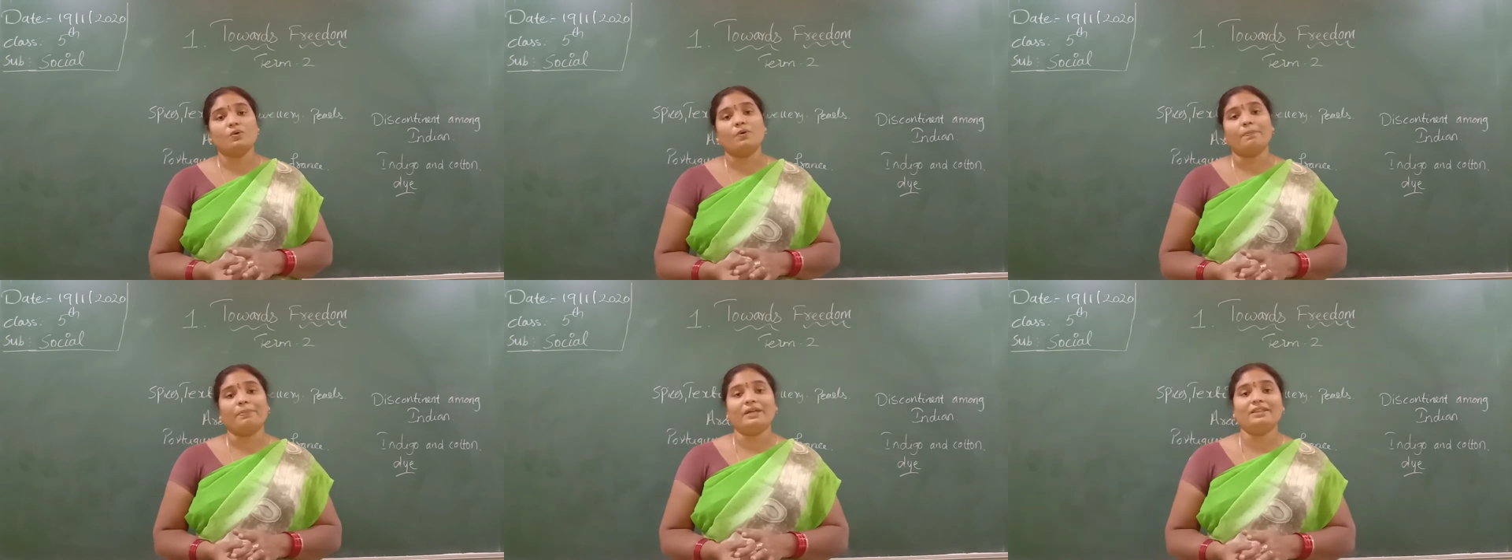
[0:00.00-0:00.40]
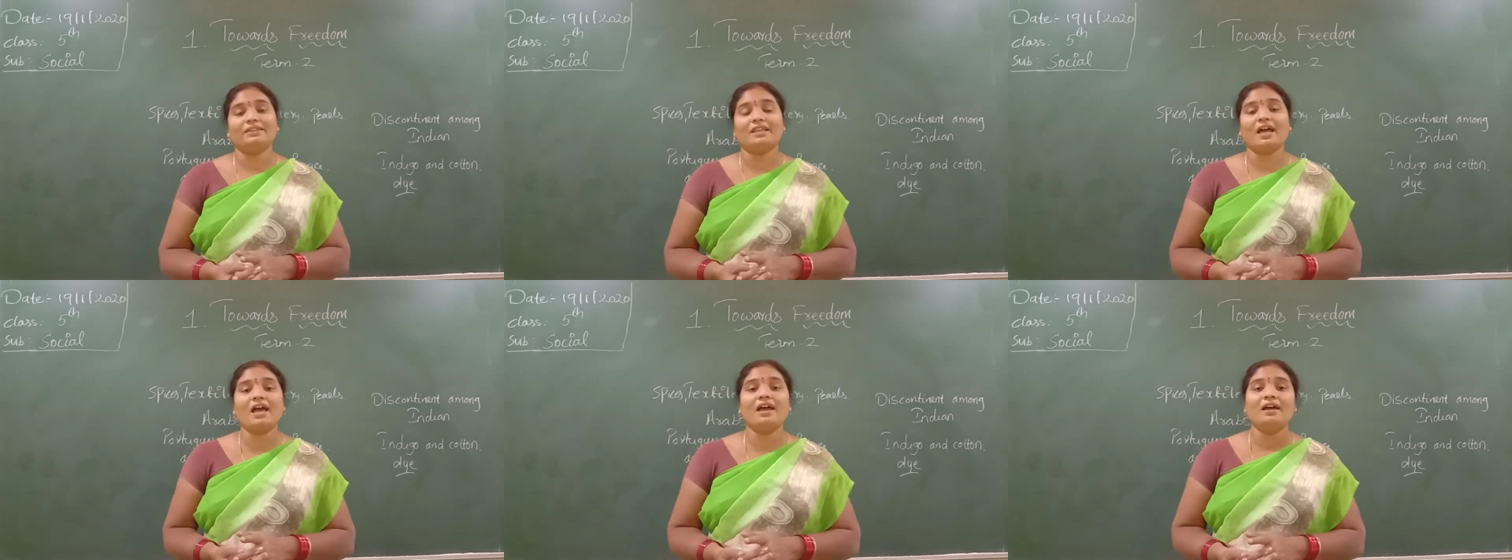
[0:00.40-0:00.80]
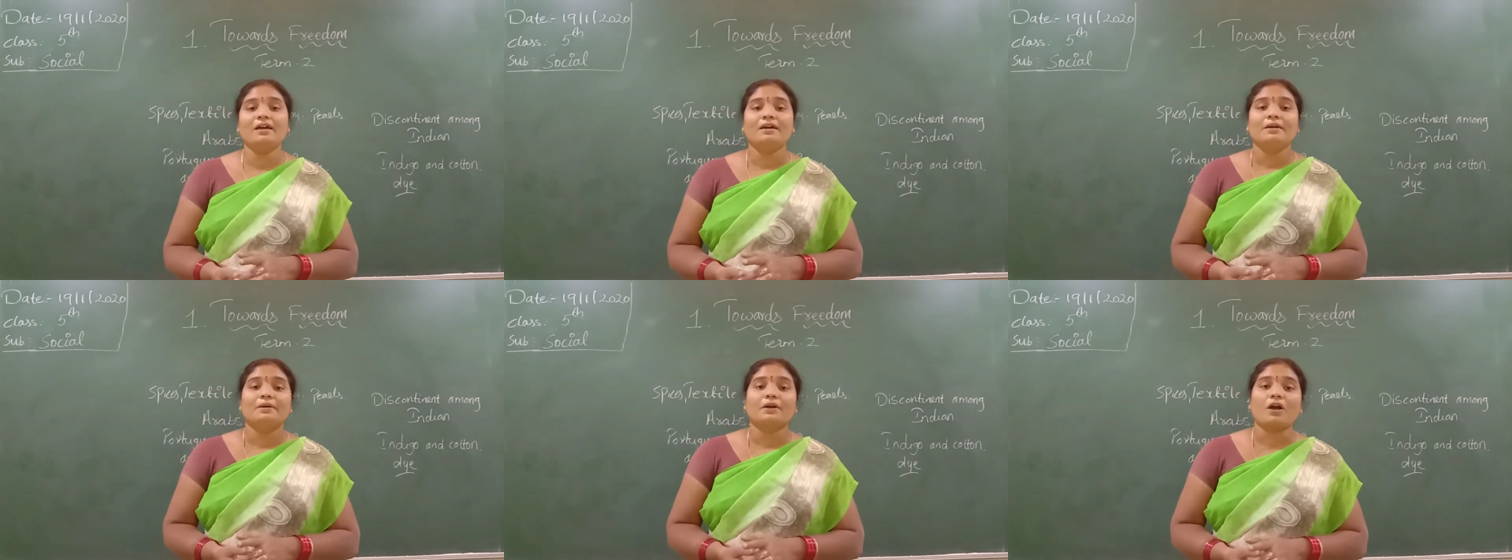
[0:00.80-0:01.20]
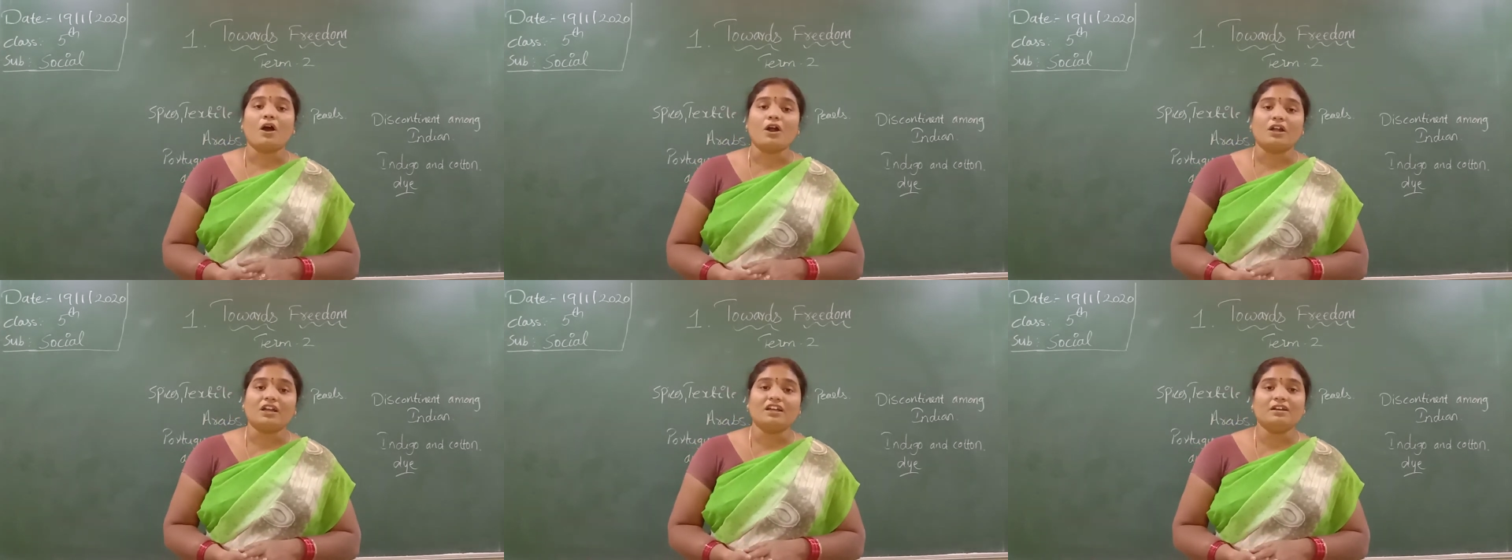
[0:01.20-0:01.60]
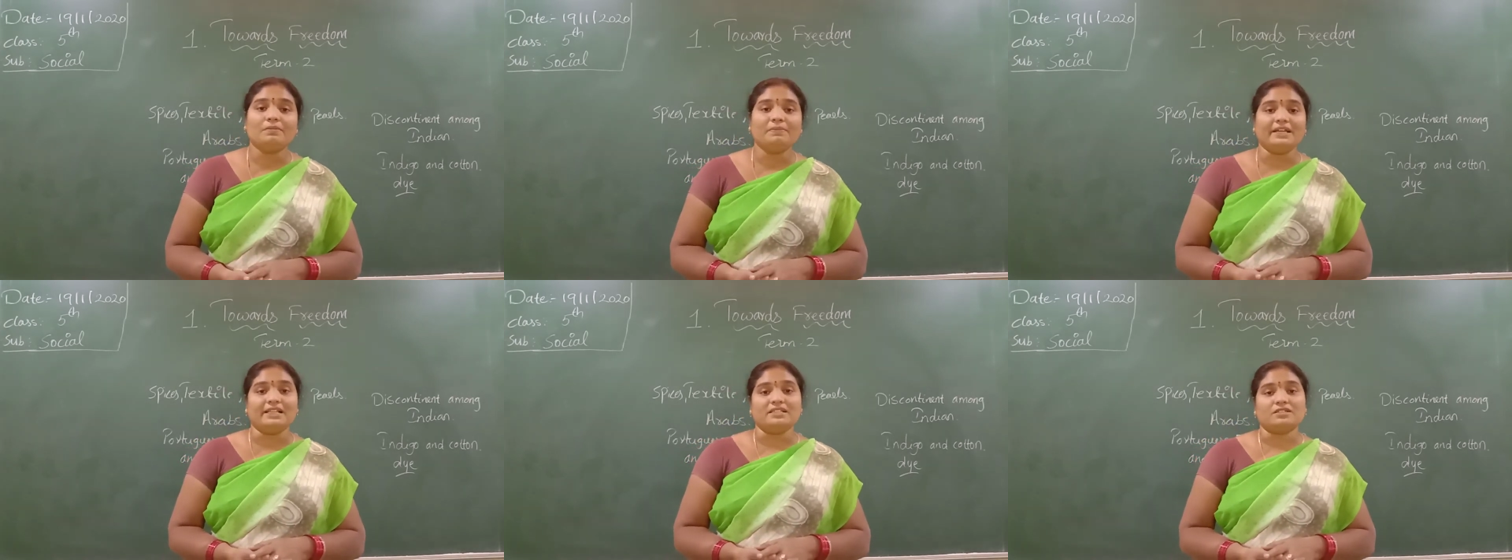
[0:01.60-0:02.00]
open the
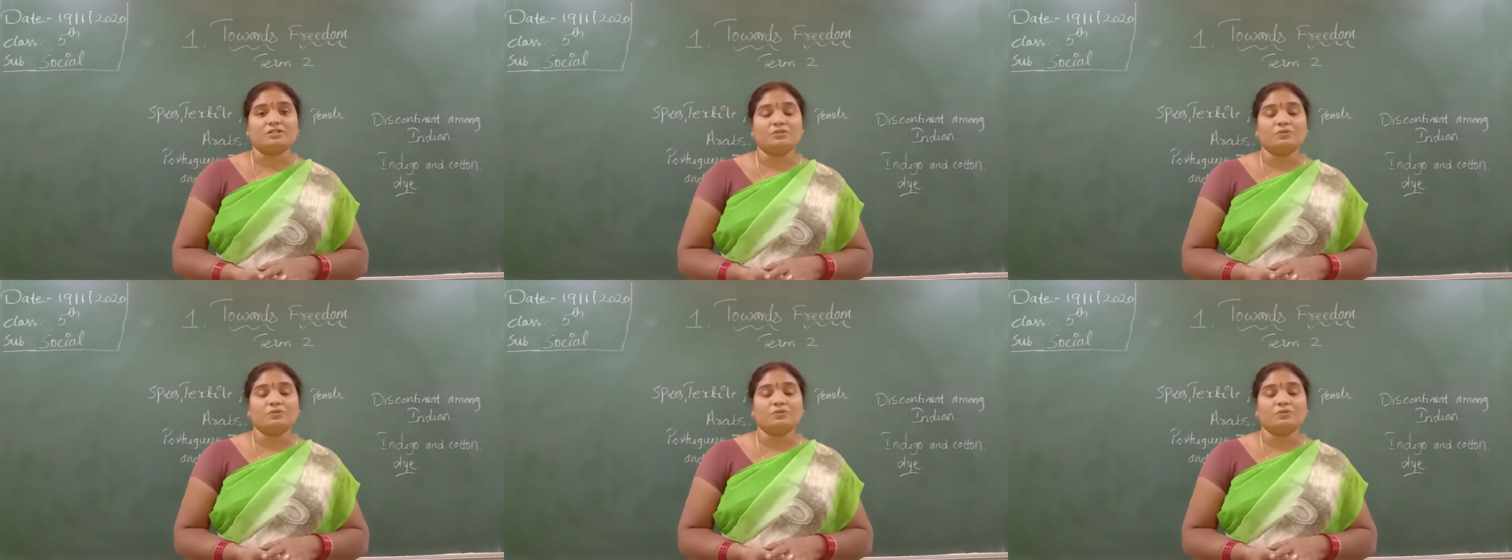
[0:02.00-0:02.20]
cotton mills.